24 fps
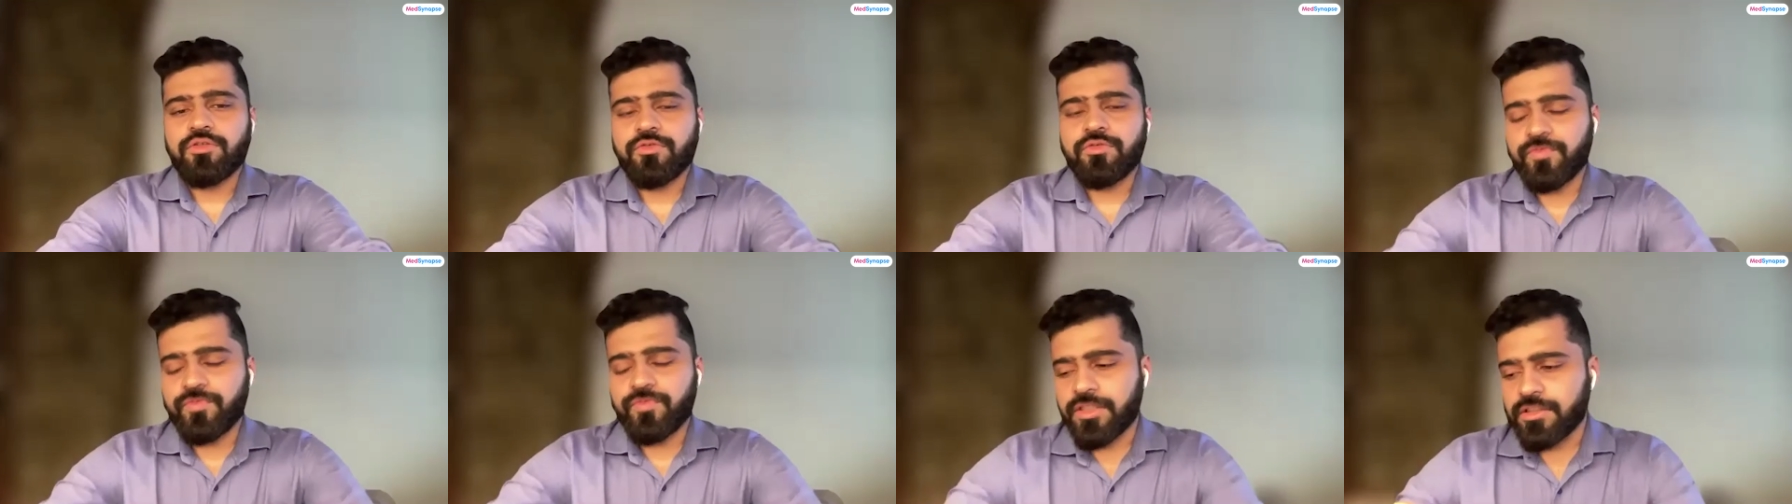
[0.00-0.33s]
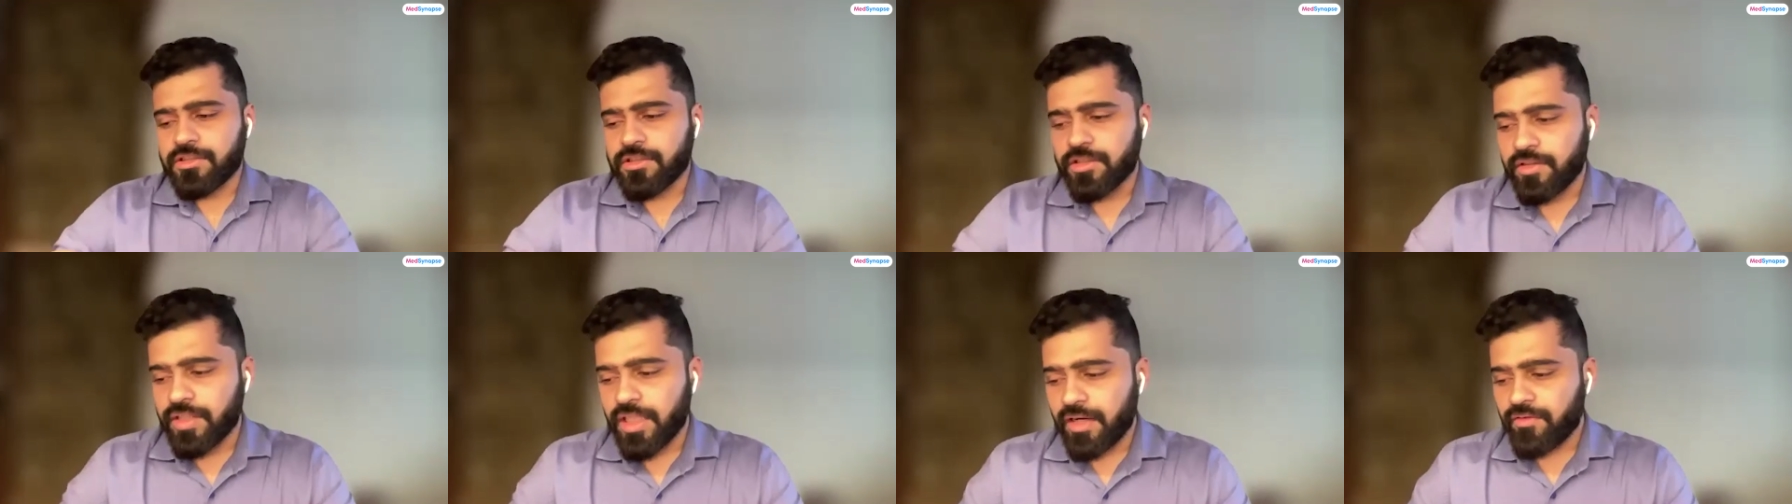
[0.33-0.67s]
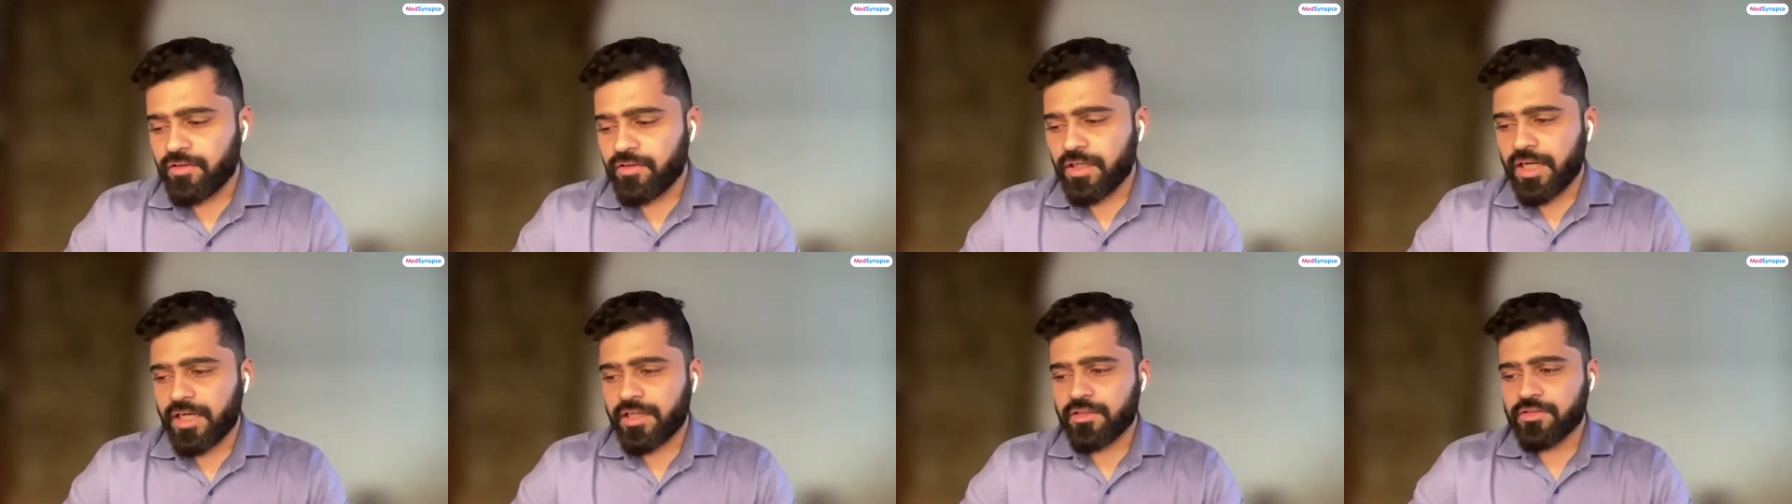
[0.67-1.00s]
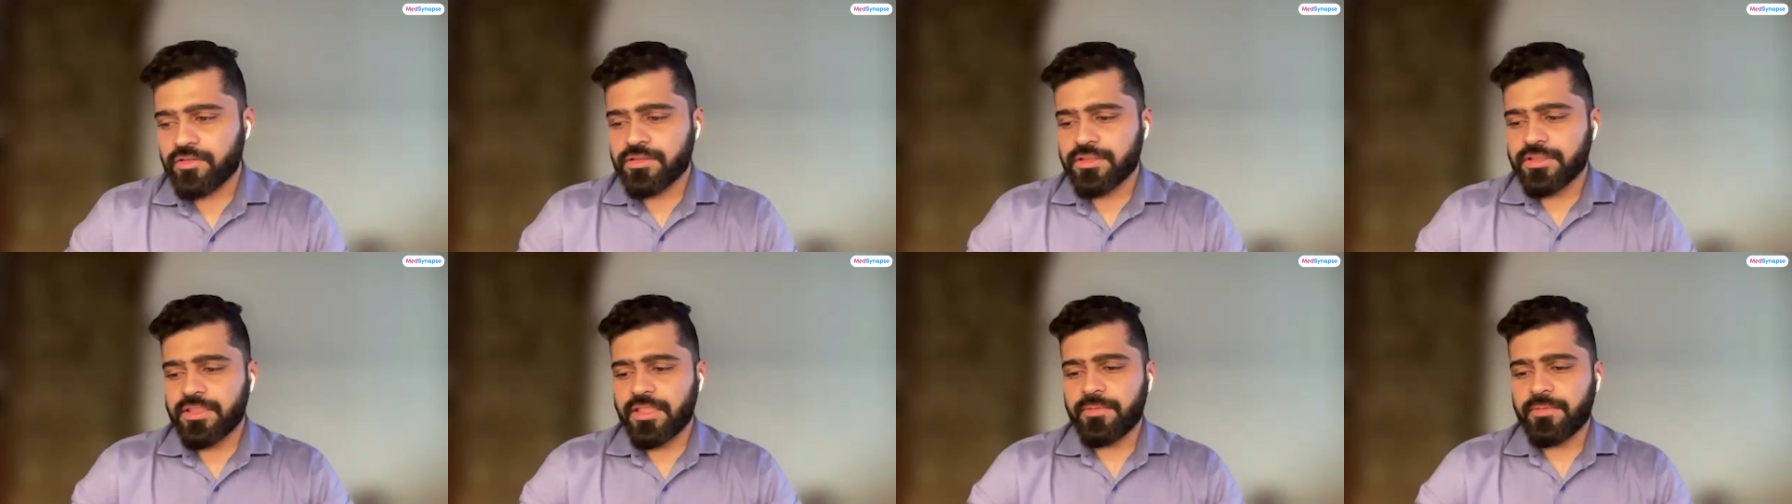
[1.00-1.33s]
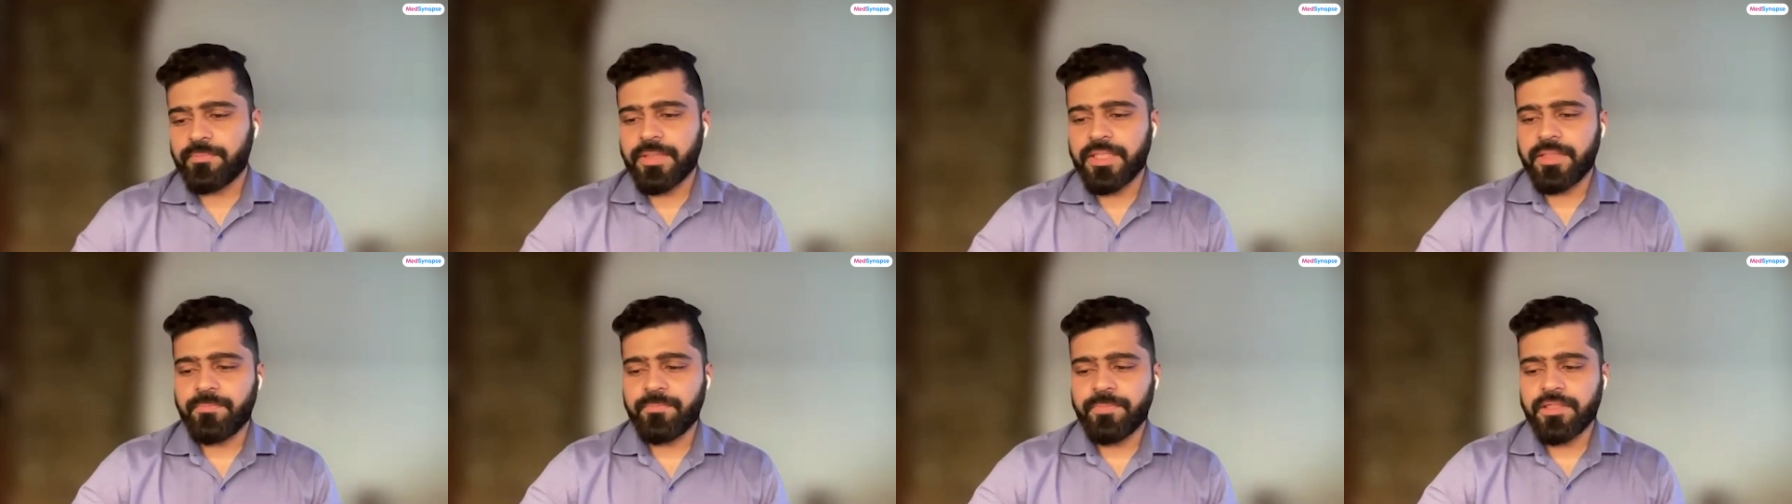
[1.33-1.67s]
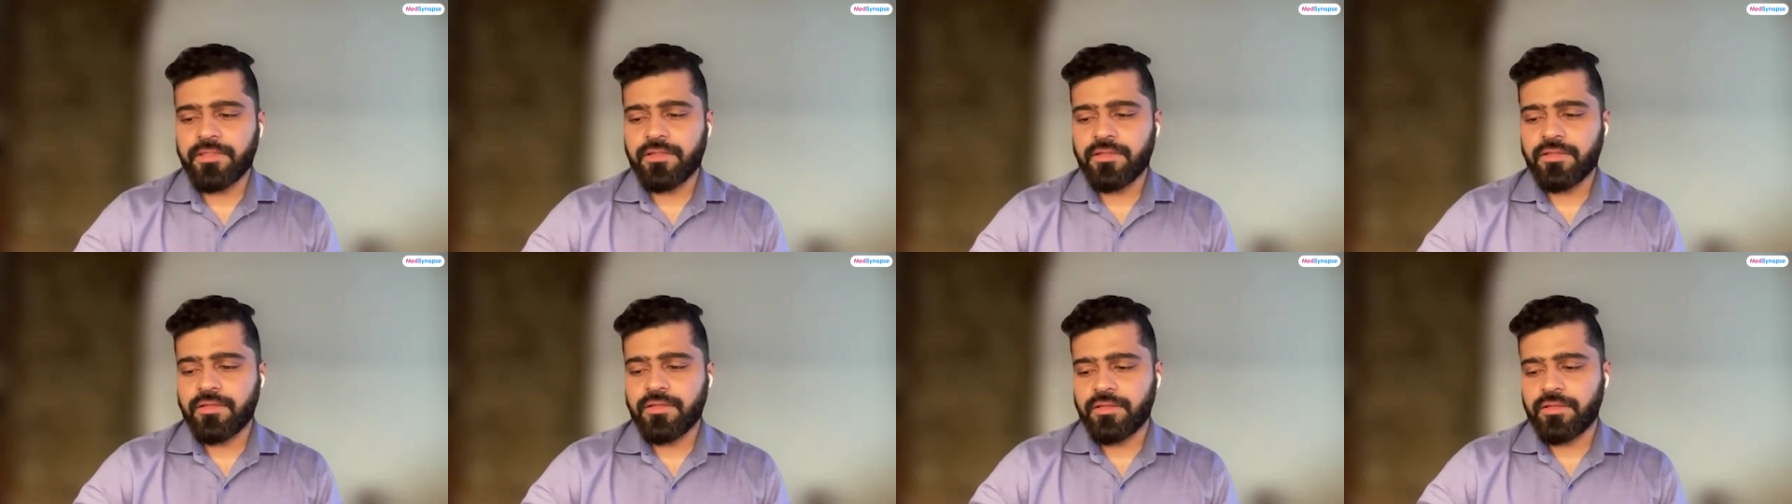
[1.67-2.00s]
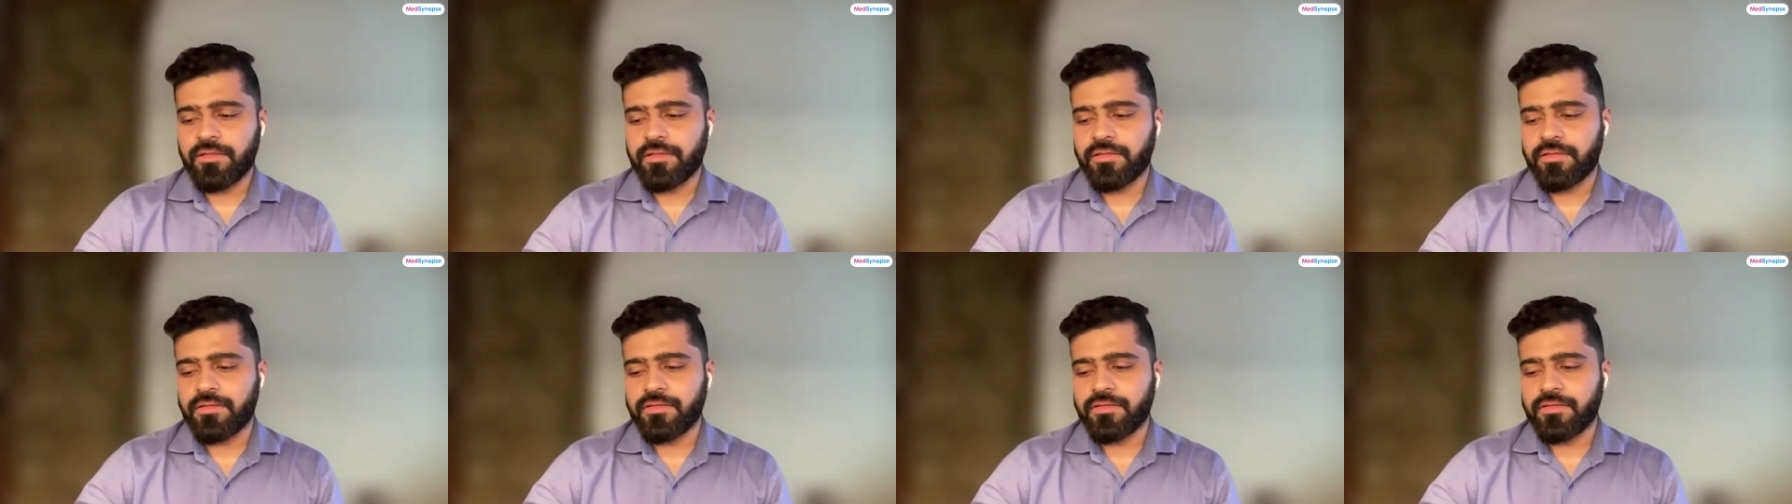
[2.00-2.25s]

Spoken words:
So first of all, I would like to say the people,